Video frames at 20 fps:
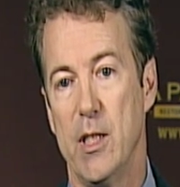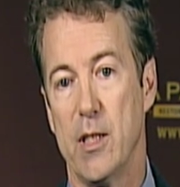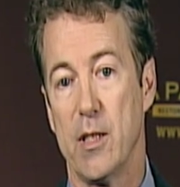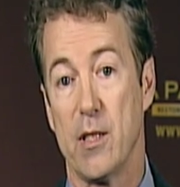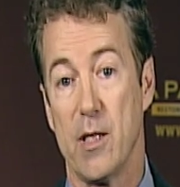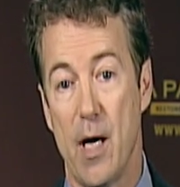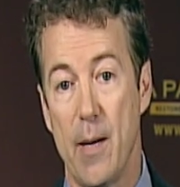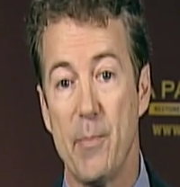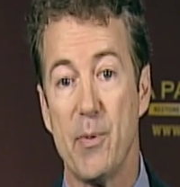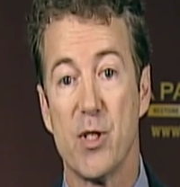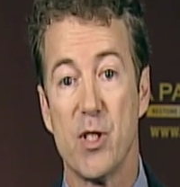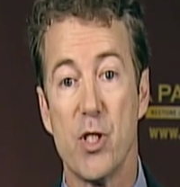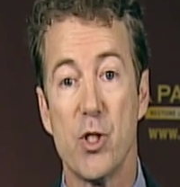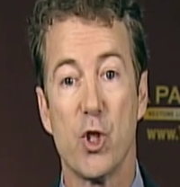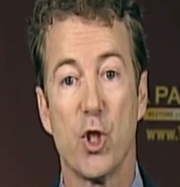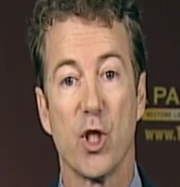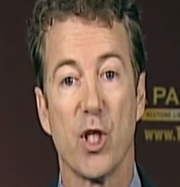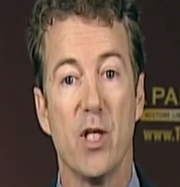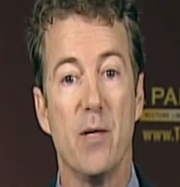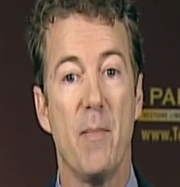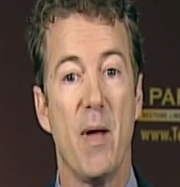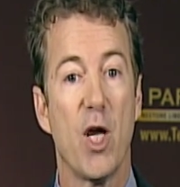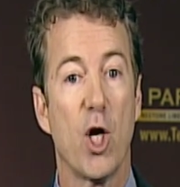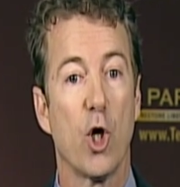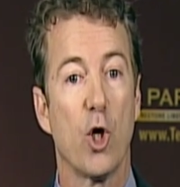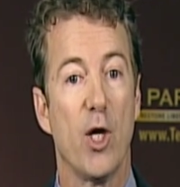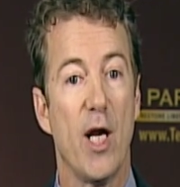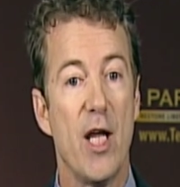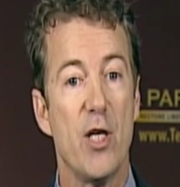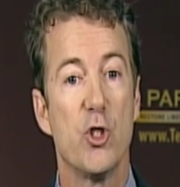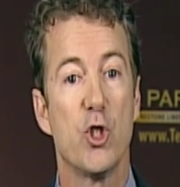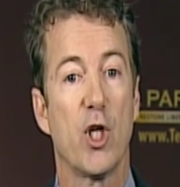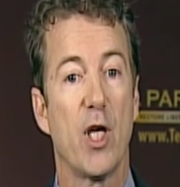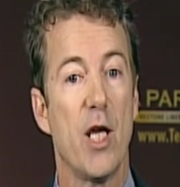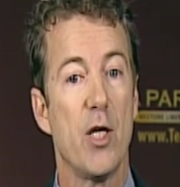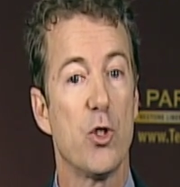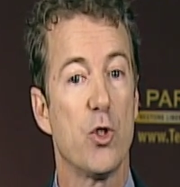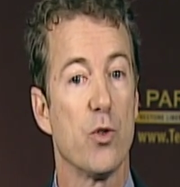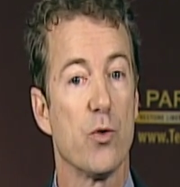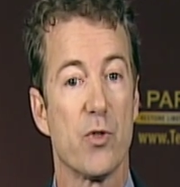Competition can make our
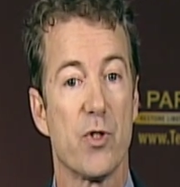educational